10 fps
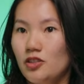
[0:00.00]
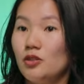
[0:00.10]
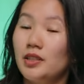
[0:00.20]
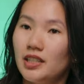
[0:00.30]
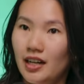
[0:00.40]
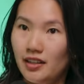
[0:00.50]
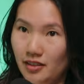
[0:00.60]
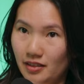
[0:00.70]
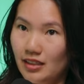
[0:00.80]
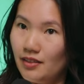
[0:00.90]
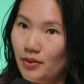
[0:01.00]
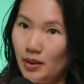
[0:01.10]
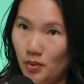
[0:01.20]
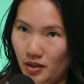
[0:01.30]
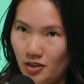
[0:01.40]
to retire early if we
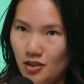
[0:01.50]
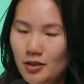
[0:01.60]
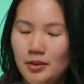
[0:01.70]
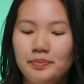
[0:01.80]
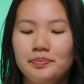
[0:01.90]
wanted to.